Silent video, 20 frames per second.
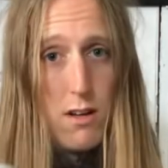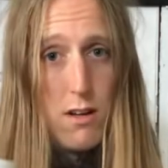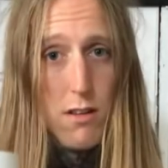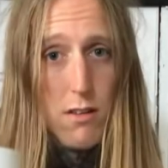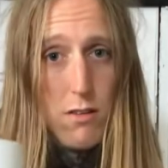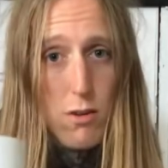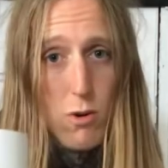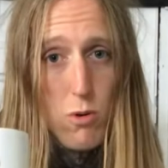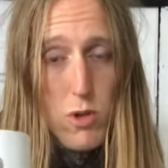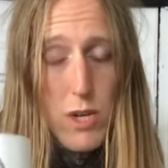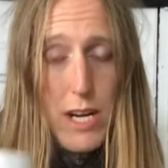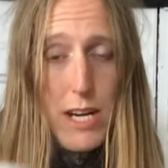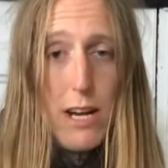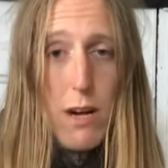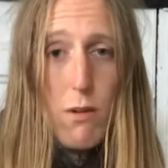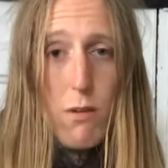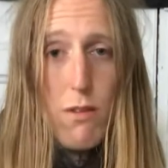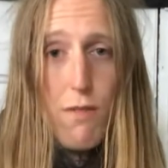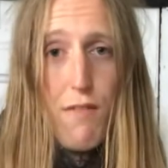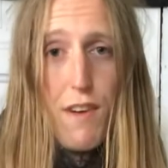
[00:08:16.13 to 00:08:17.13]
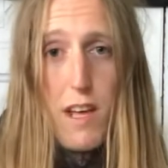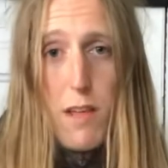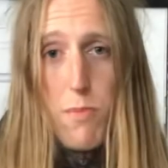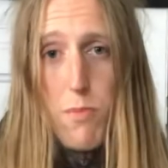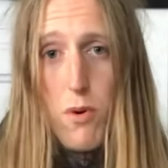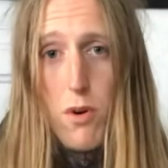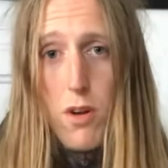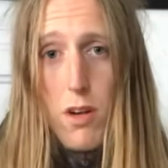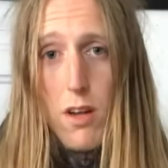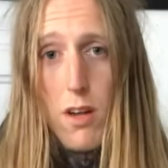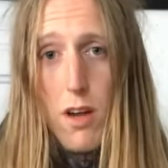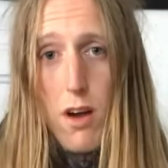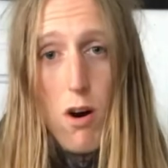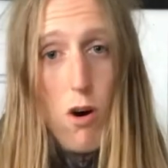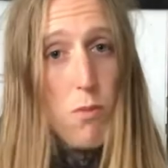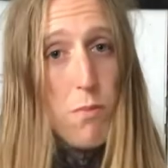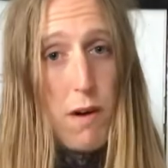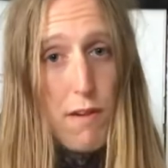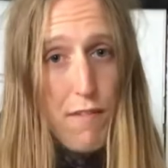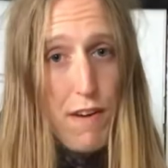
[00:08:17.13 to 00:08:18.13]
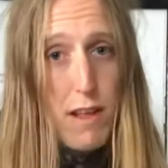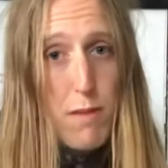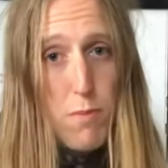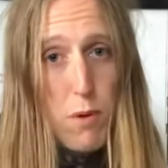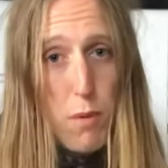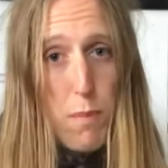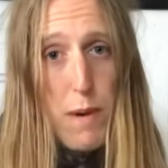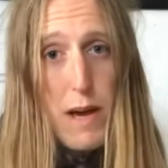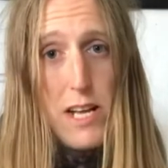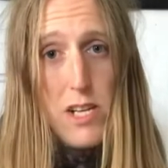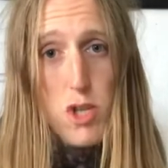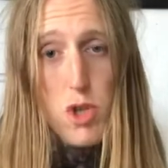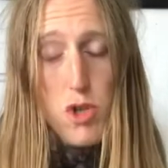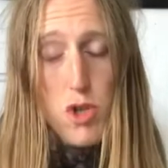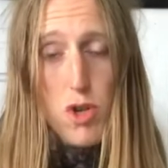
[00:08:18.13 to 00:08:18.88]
So go check out the Facebook on my Facebook page.